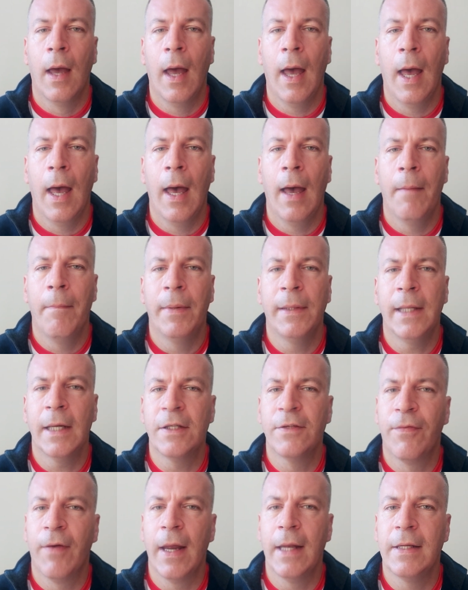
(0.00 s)
But
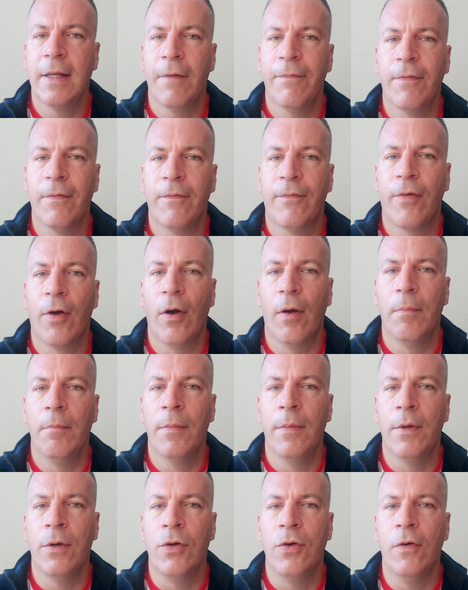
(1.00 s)
that's very different
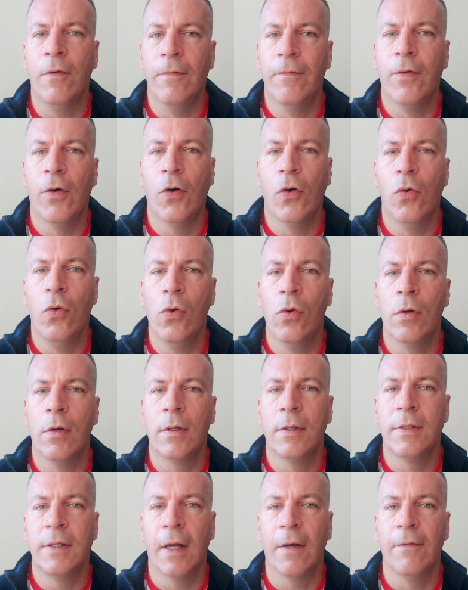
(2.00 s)
from Novo
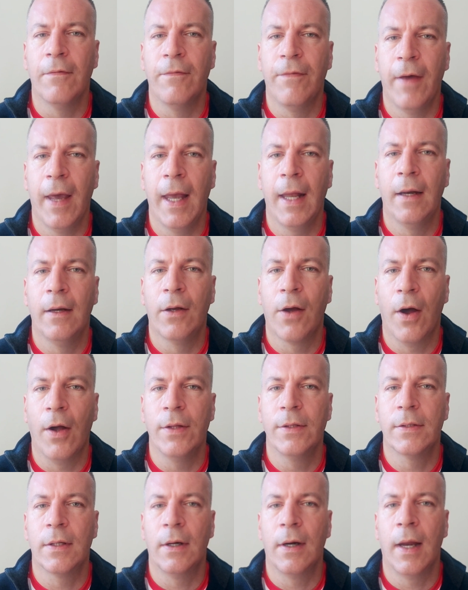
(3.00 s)
Sinn Féin
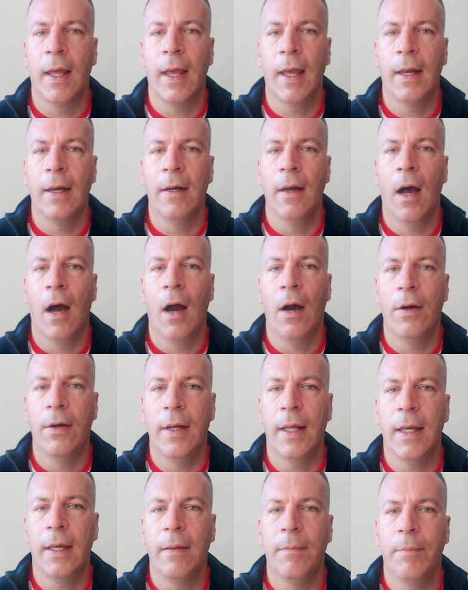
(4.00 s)
councillor in
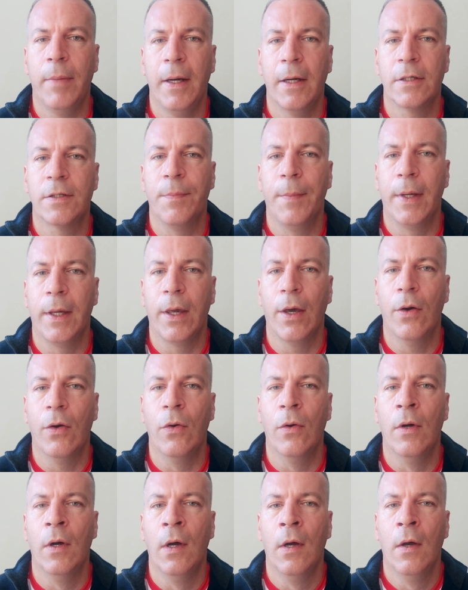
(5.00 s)
RD, Pearse
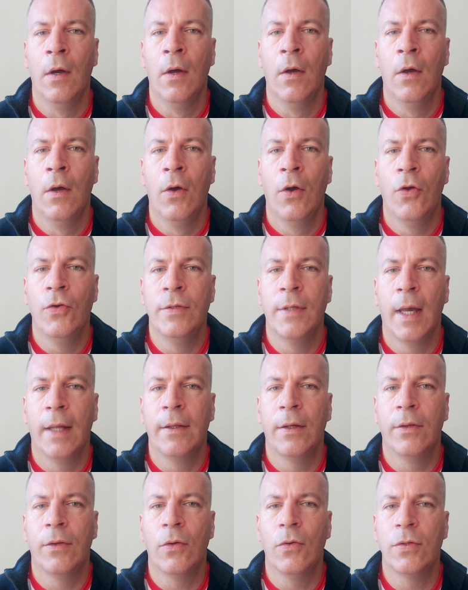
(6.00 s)
McGill, who said
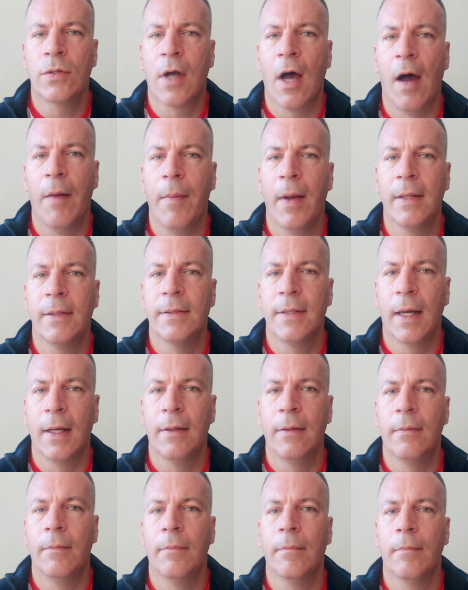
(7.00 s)
that those comments
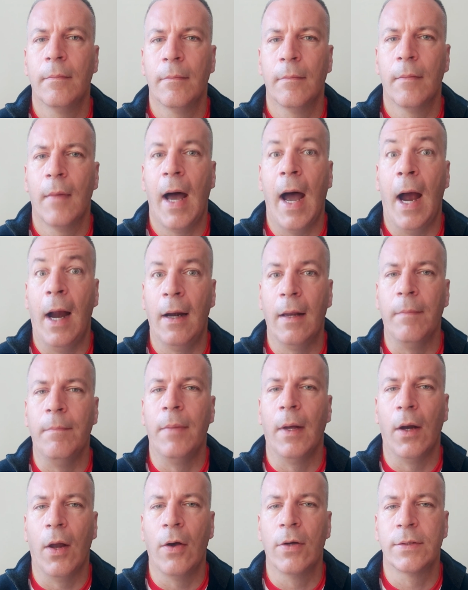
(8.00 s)
that Ireland
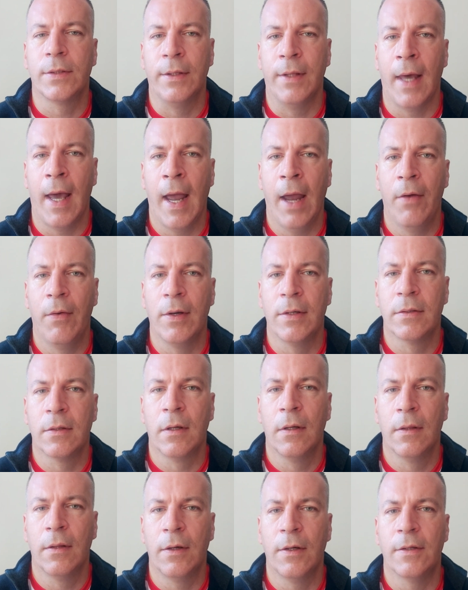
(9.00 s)
belongs to the Irish,
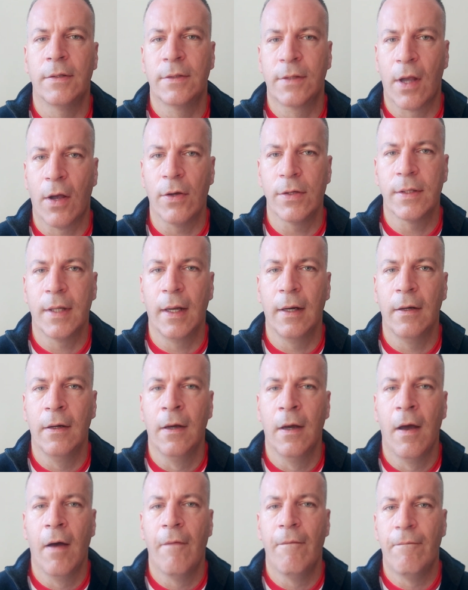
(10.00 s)
they're disgusting,
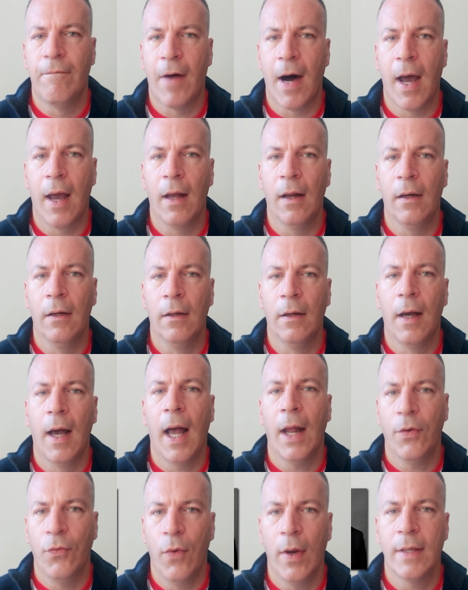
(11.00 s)
vile
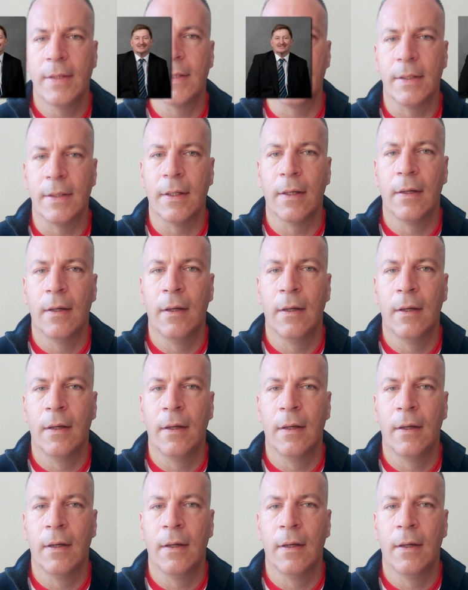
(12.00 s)
and racist.